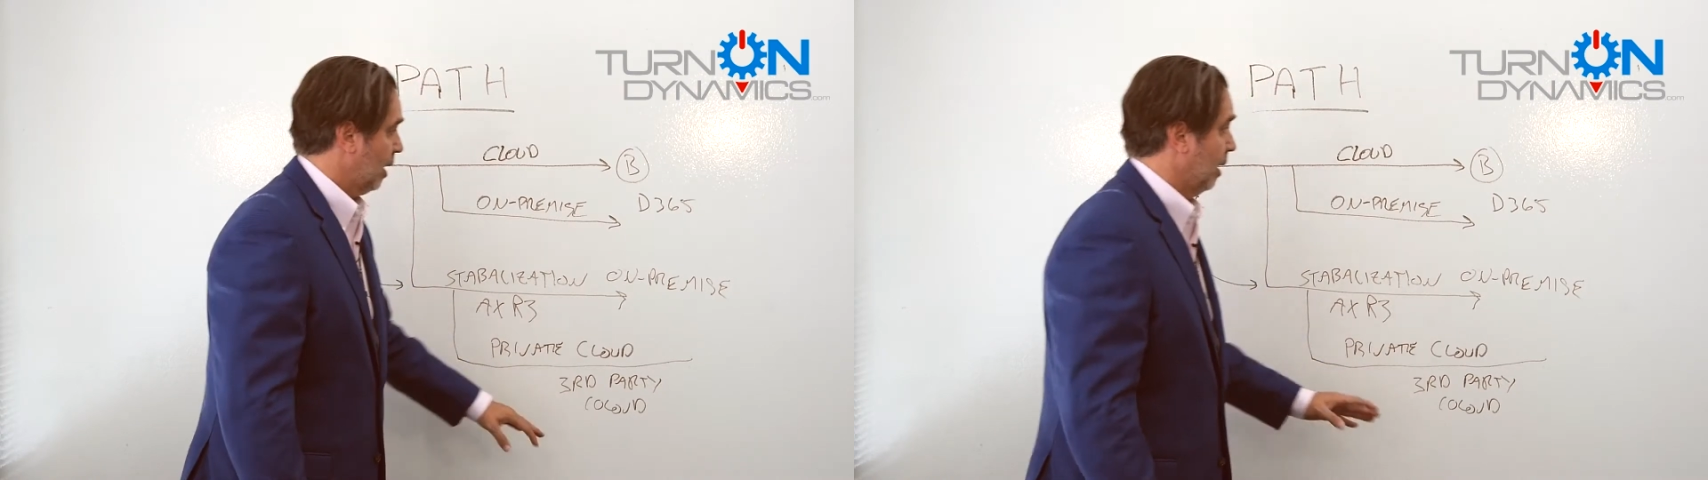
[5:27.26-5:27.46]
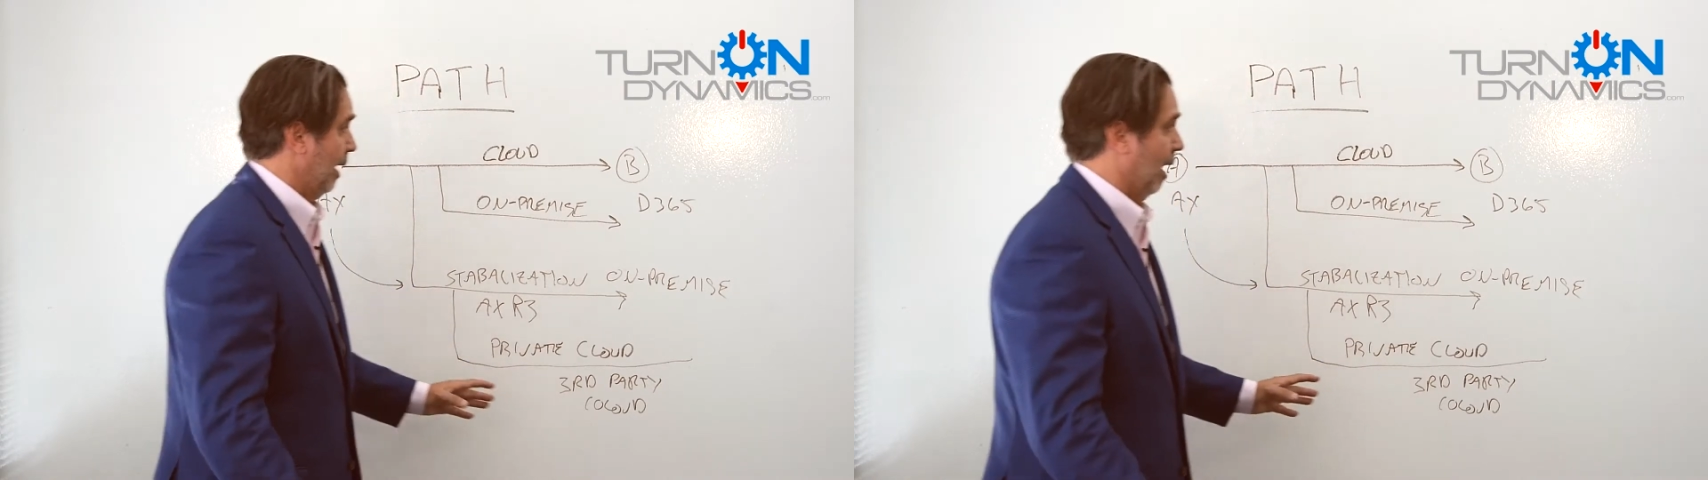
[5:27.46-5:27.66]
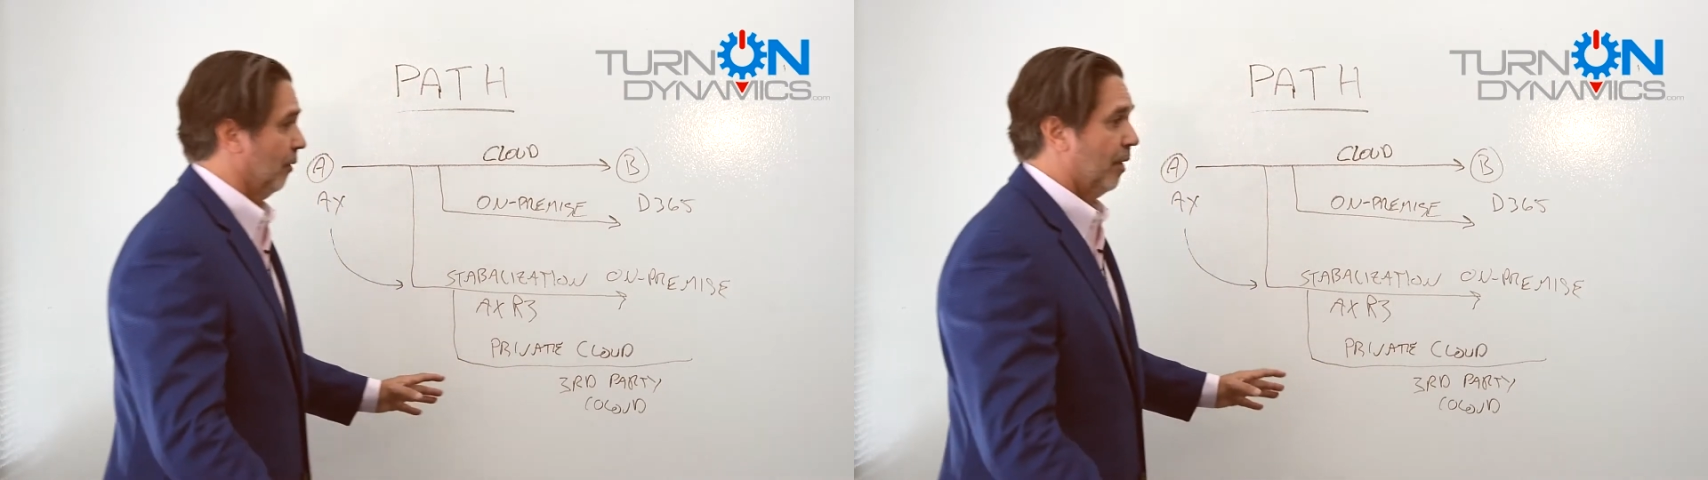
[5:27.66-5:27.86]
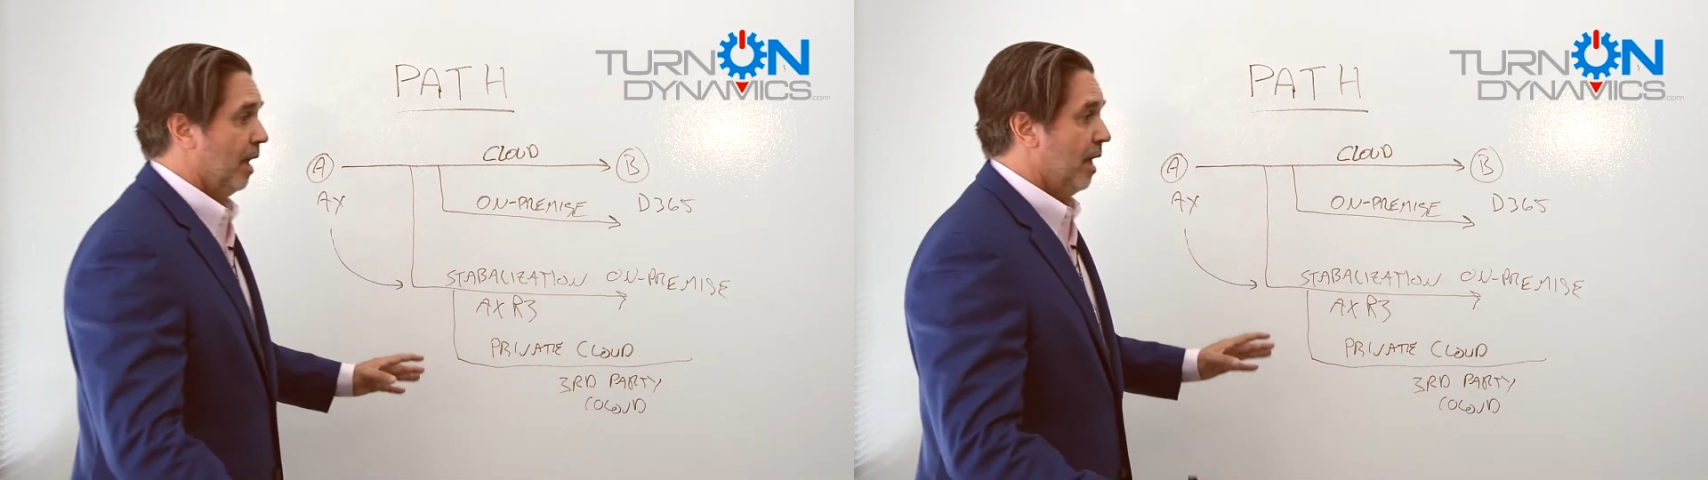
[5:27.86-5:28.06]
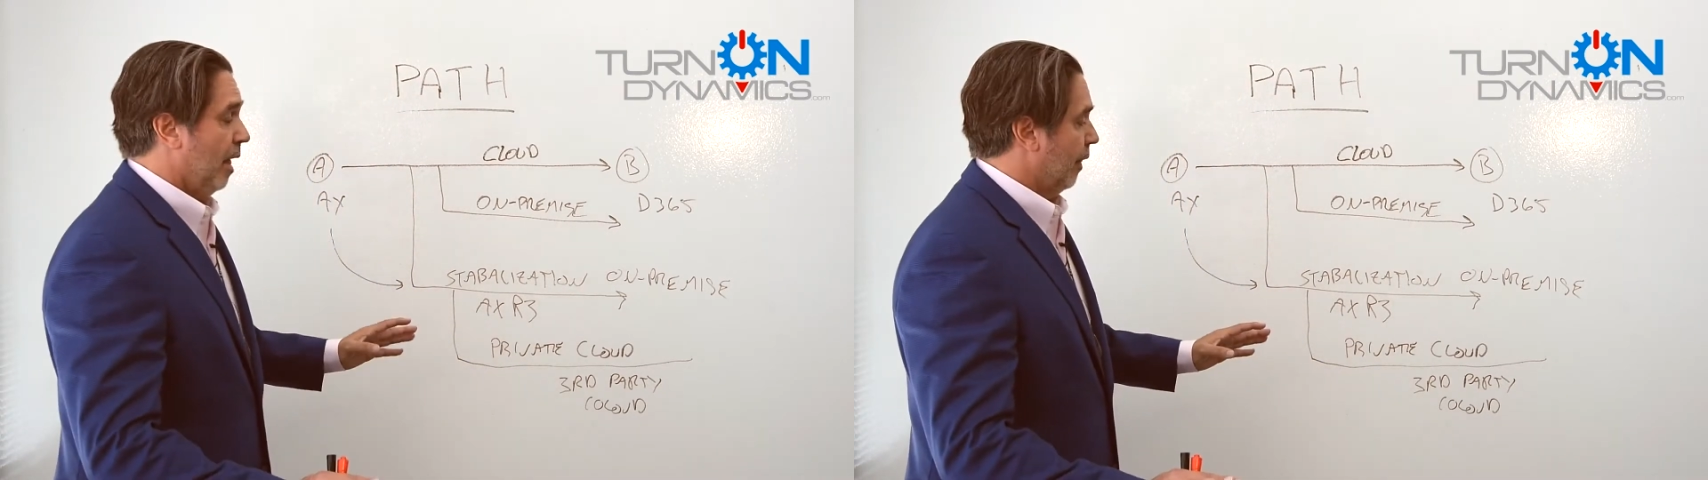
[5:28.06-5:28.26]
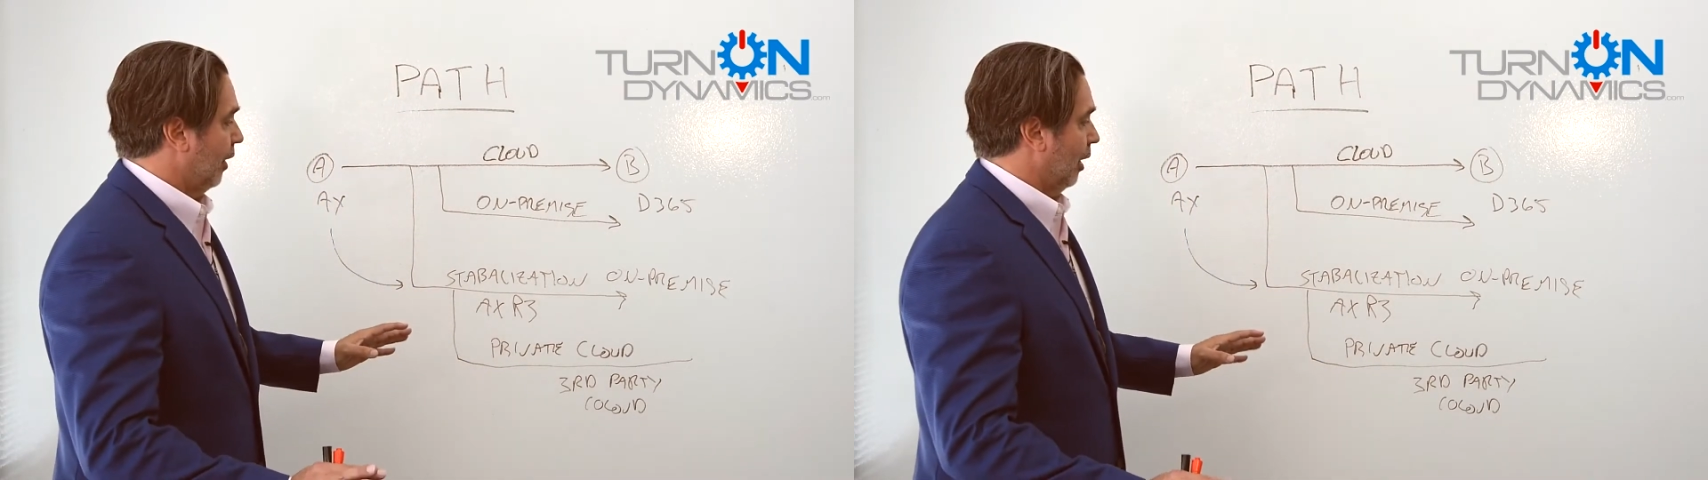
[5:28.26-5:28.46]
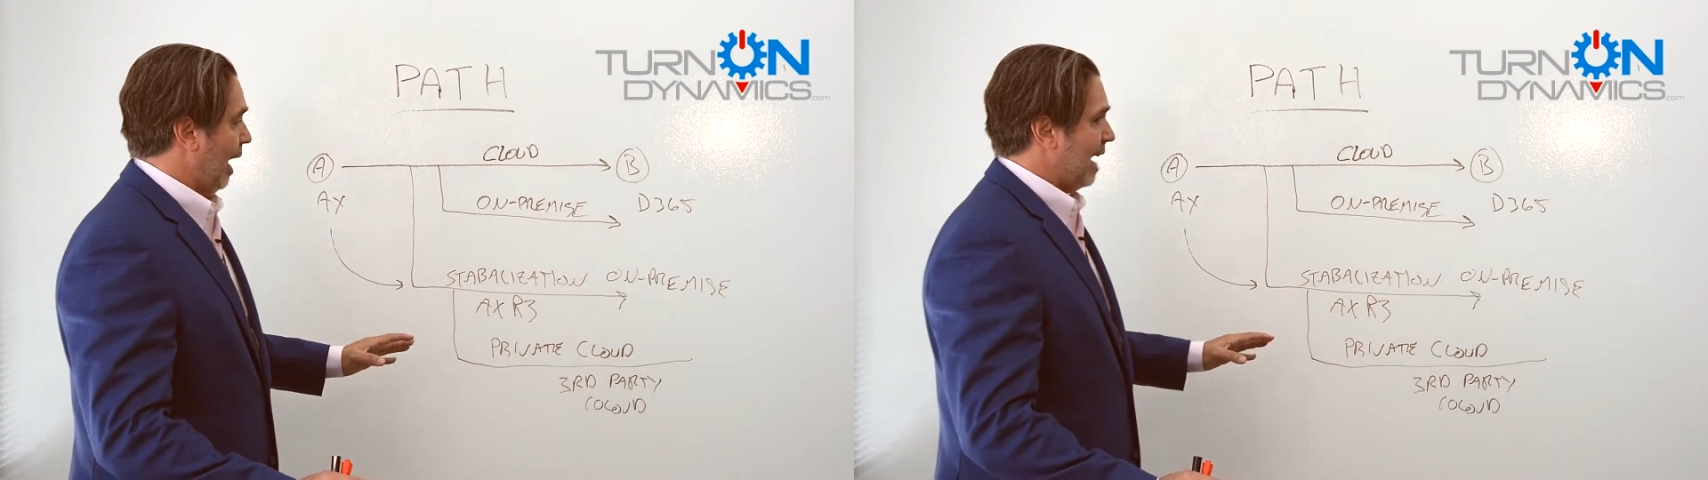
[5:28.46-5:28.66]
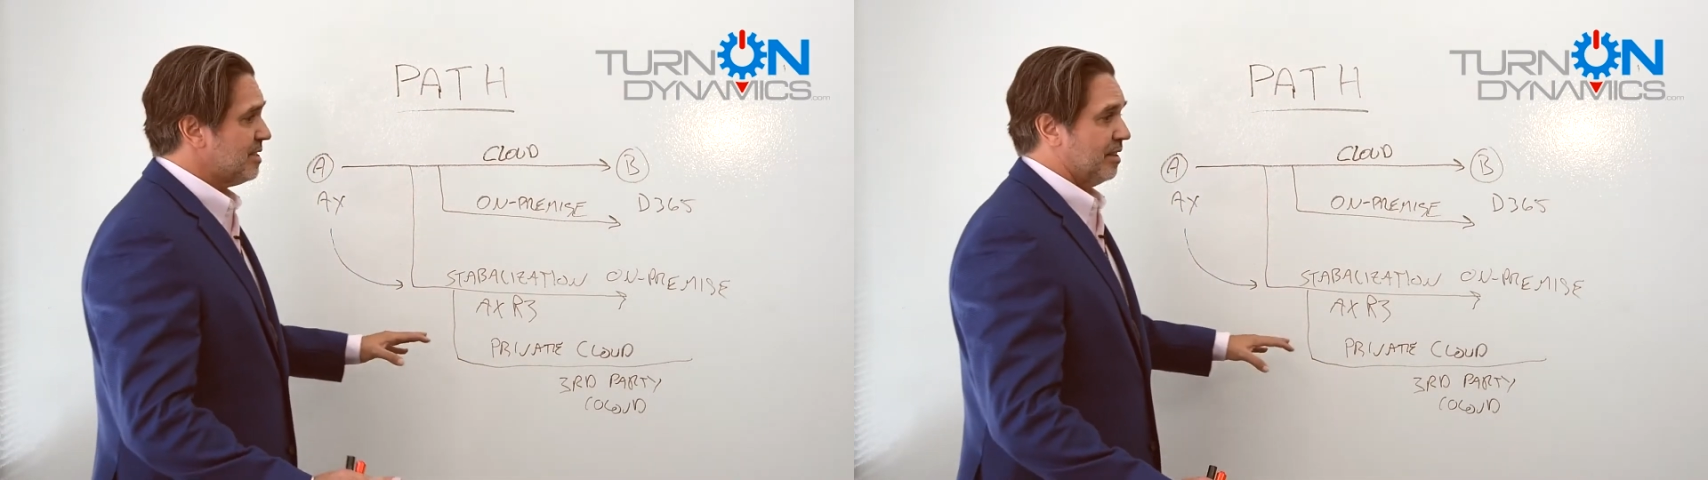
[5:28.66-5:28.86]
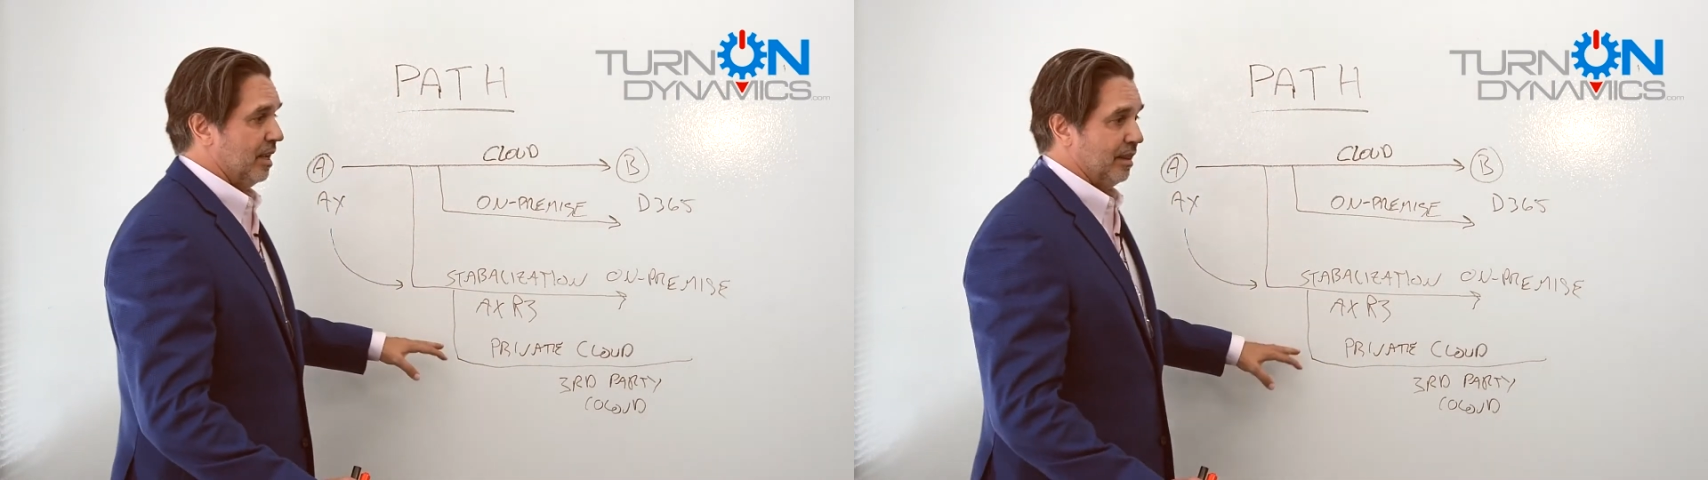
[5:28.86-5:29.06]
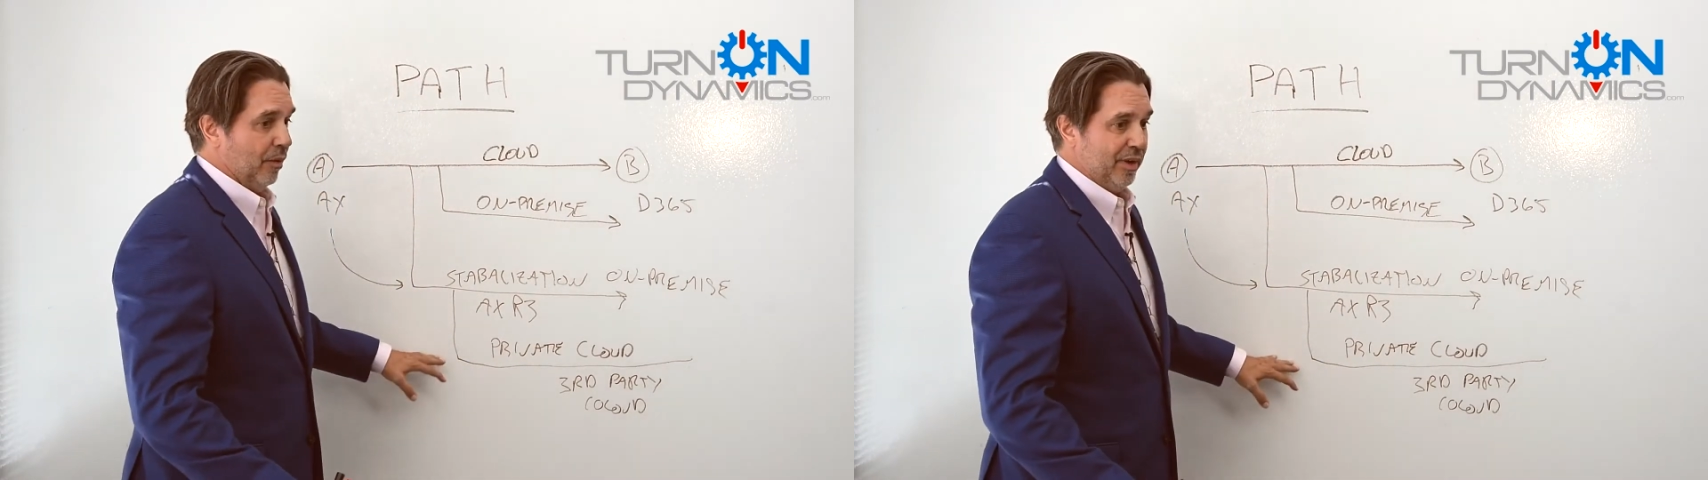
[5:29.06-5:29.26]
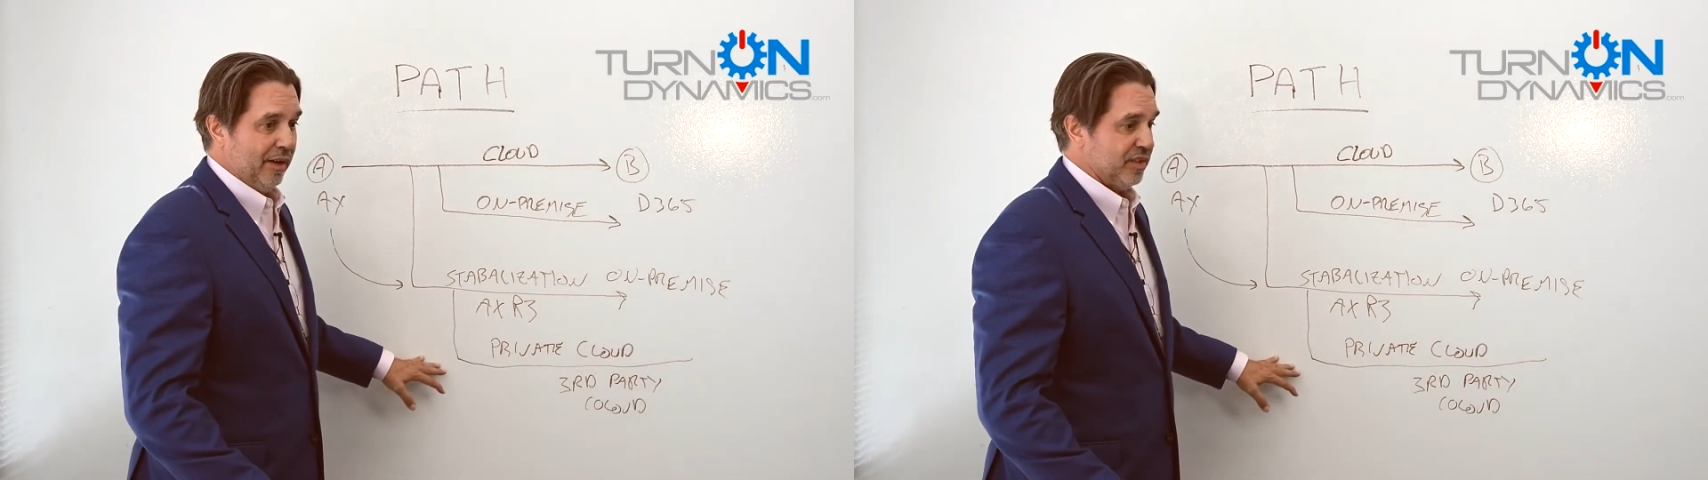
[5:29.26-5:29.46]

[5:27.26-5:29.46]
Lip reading: Now, the last thing that we have